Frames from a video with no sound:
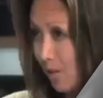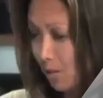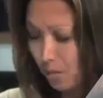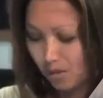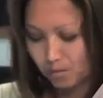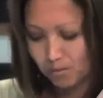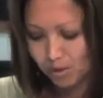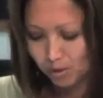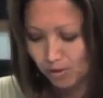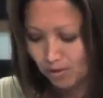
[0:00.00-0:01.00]
I just brought up
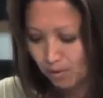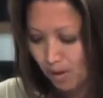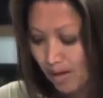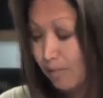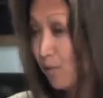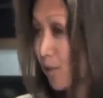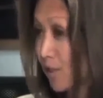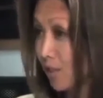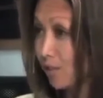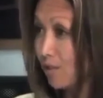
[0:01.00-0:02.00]
children, so I have
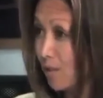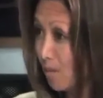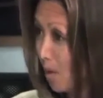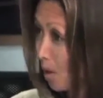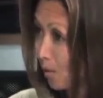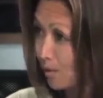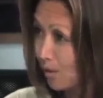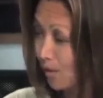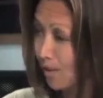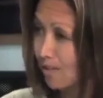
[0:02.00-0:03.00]
3 children, so I'm
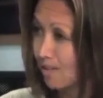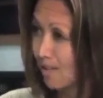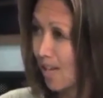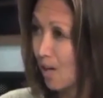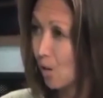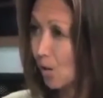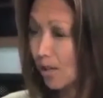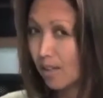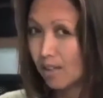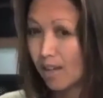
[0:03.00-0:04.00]
always curious as to how
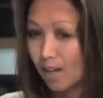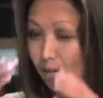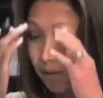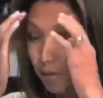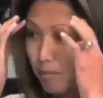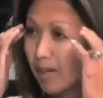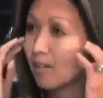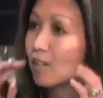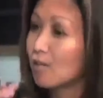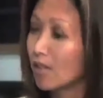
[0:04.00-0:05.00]
other
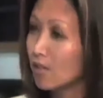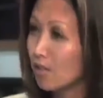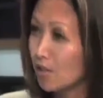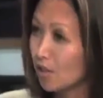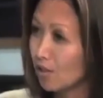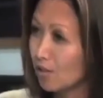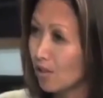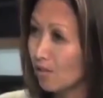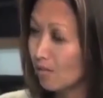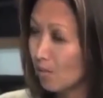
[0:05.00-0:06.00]
parents raise their children.